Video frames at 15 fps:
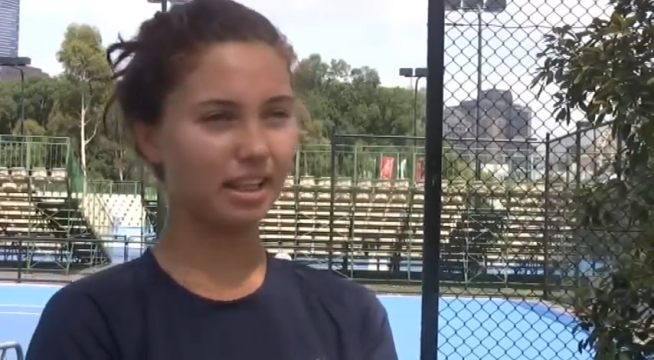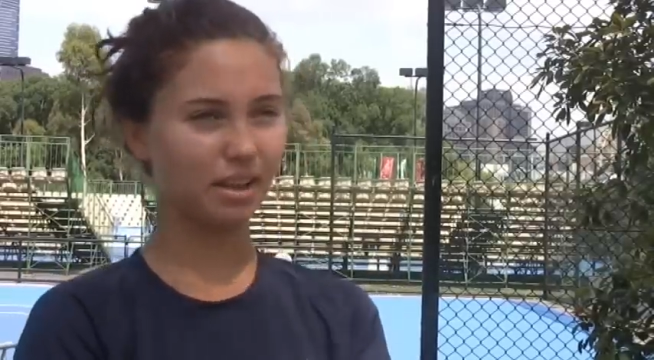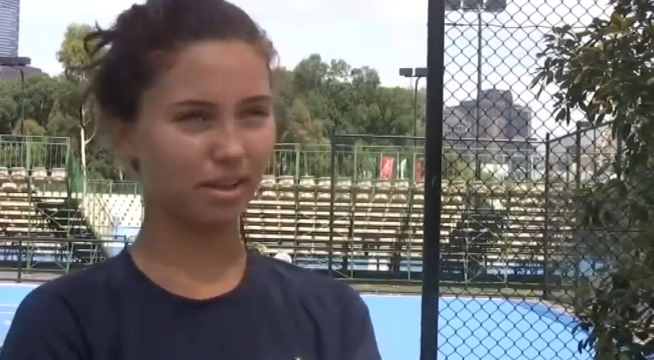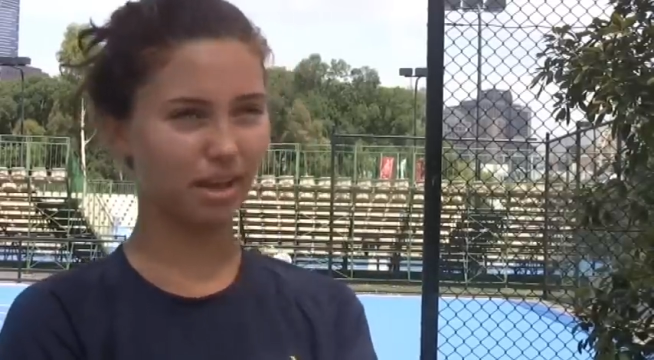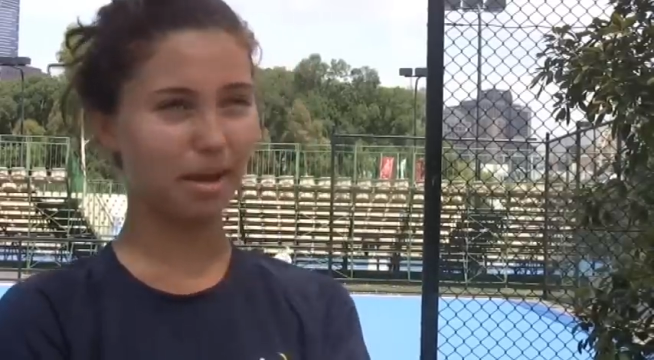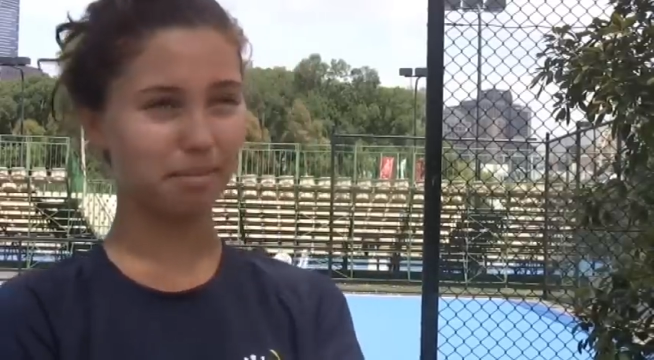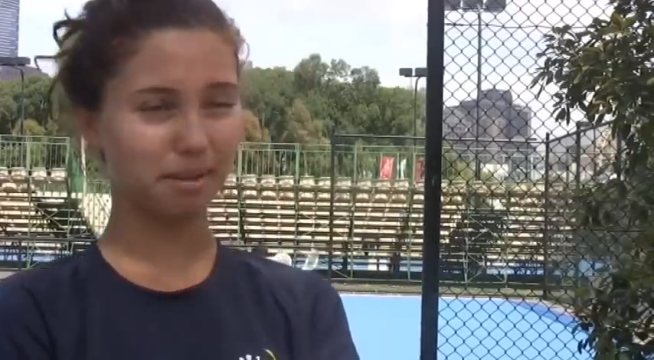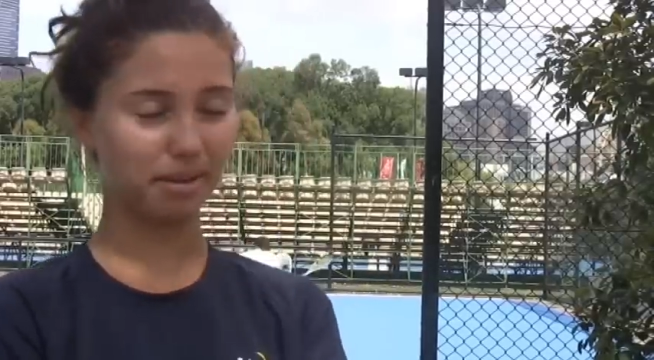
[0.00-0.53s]

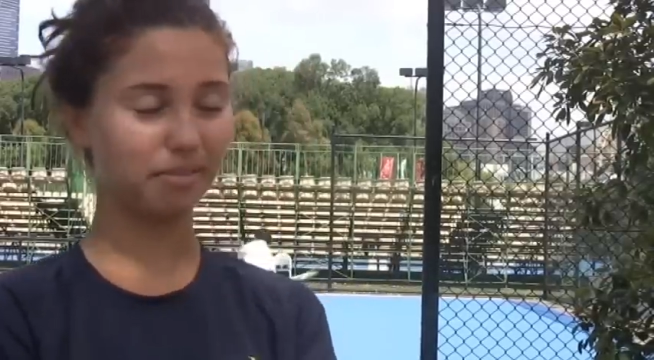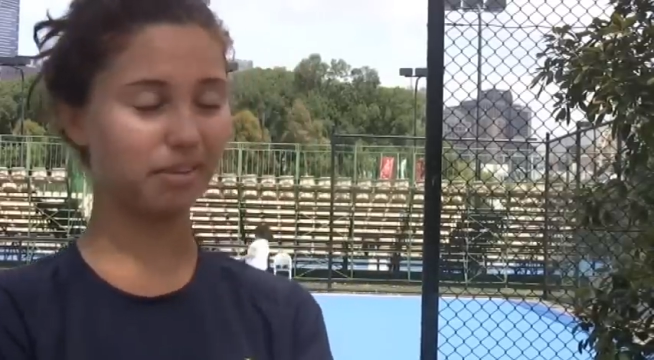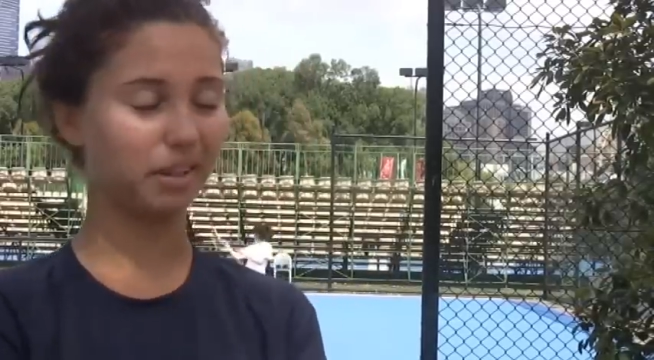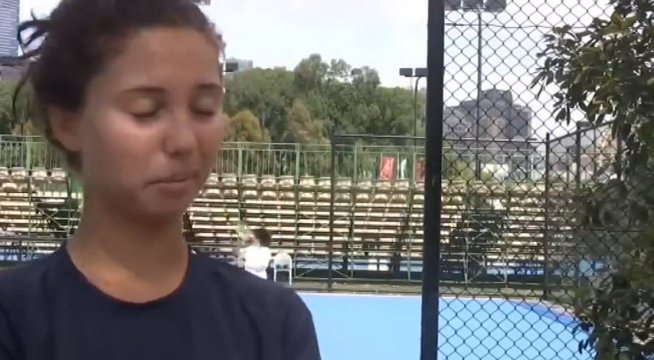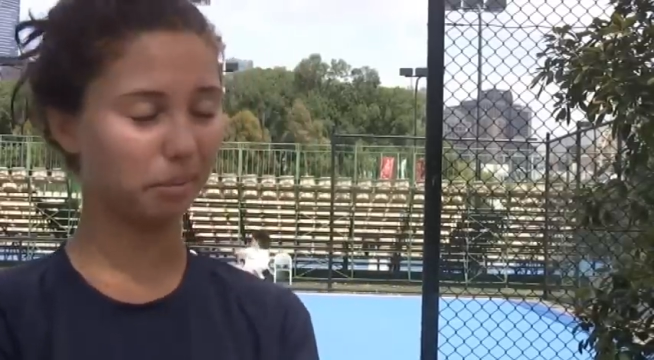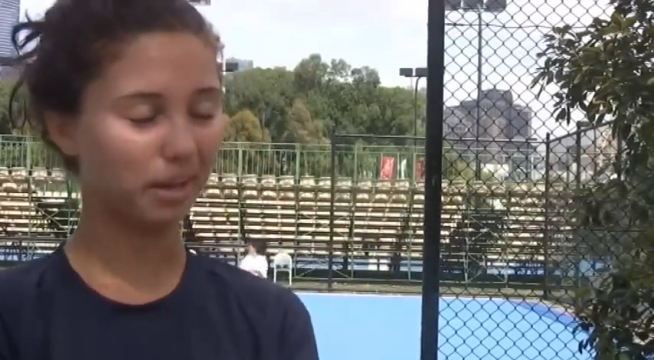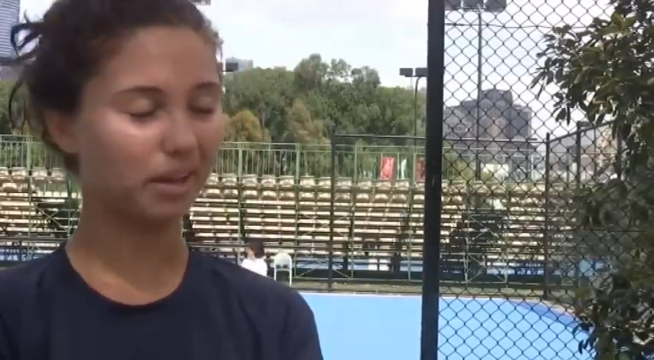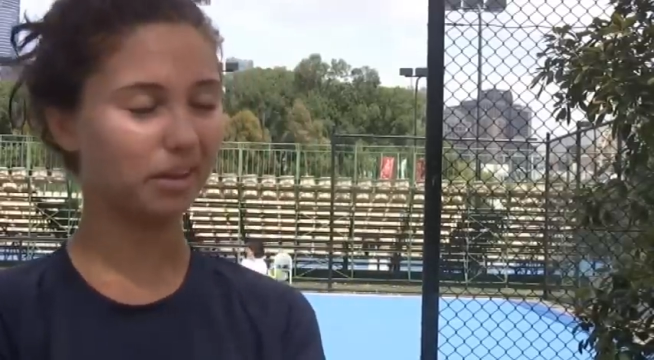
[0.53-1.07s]
uh, I played
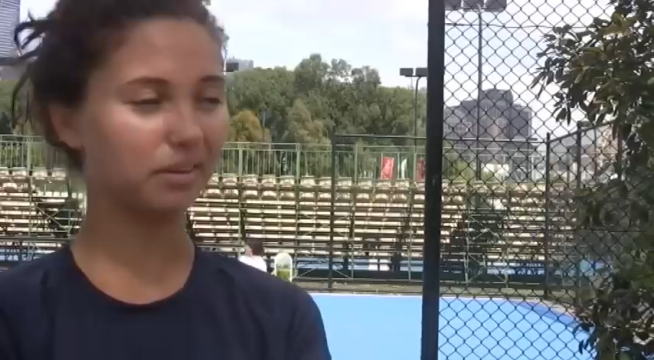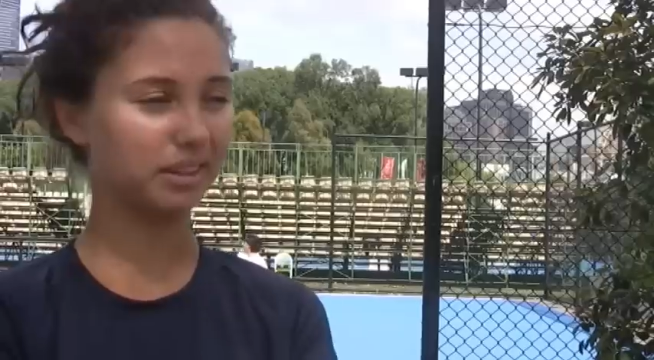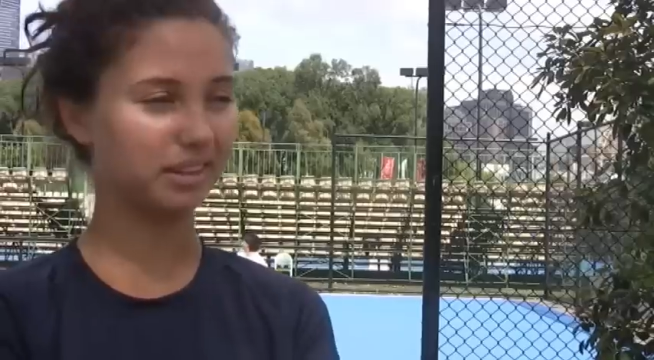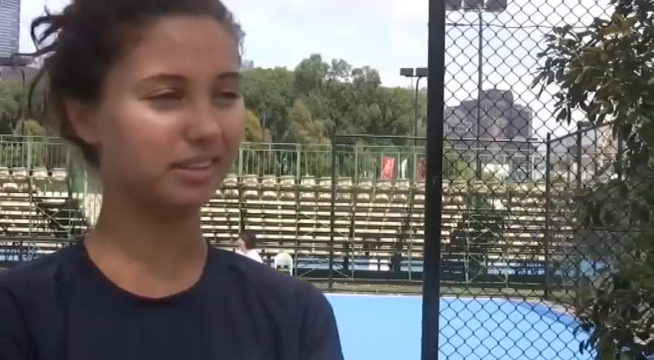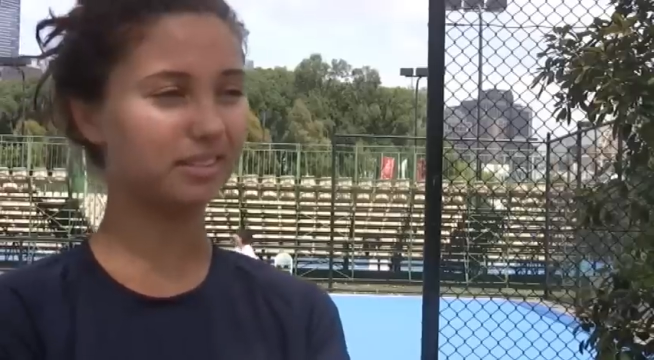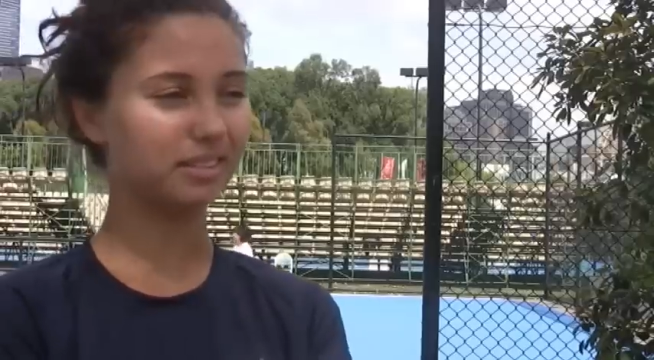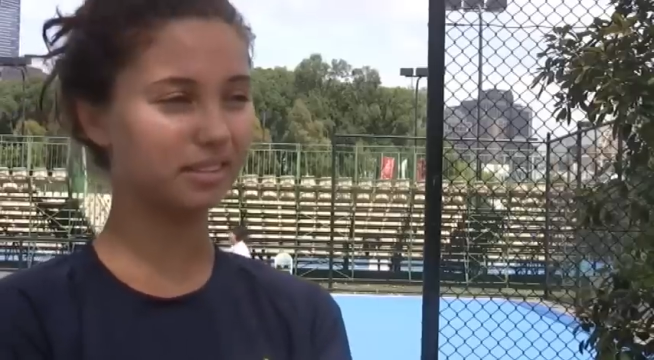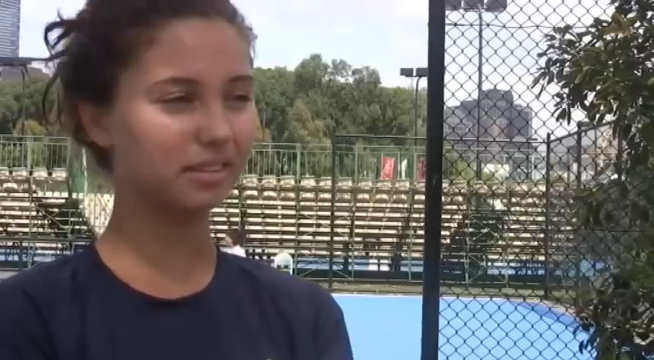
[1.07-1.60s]
really well
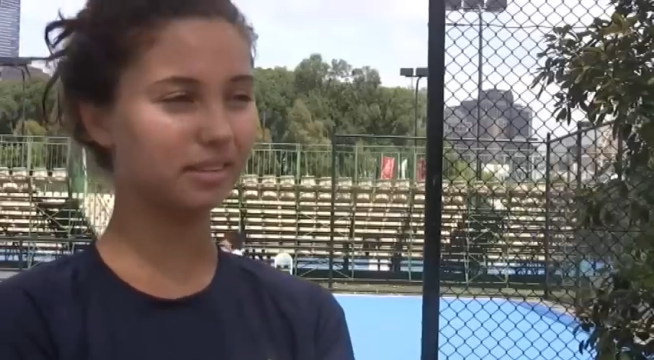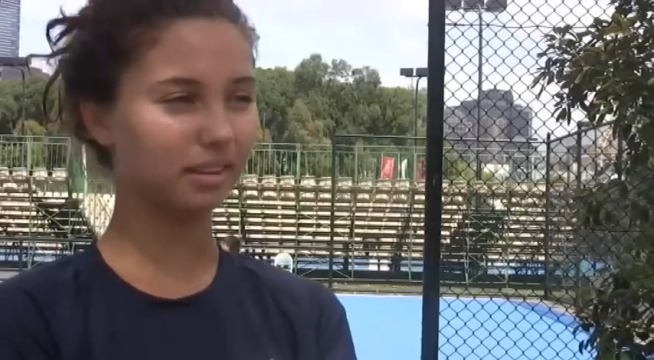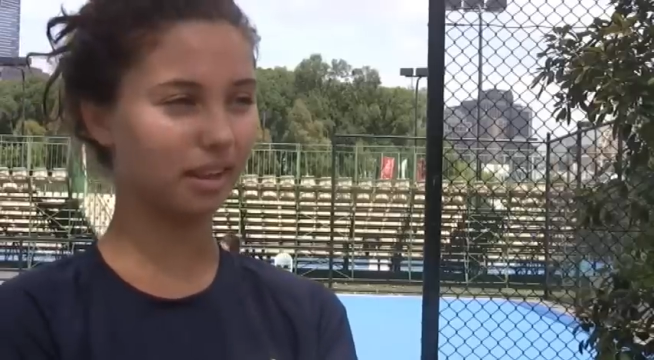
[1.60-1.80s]
and